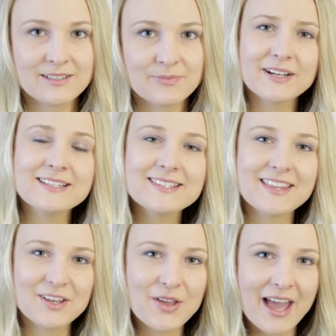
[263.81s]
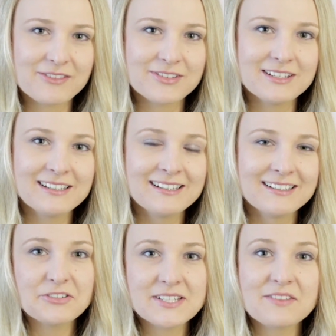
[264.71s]
Friends, there you have it.
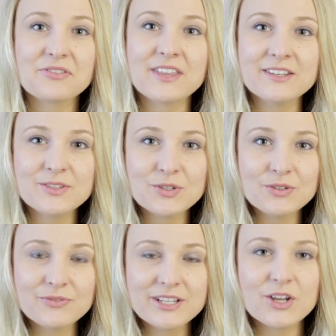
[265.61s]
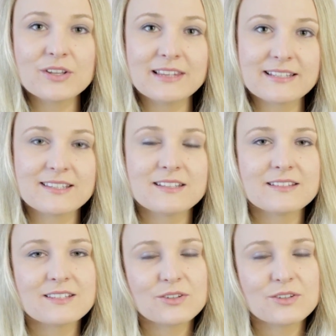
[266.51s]
After these 2 video lessons,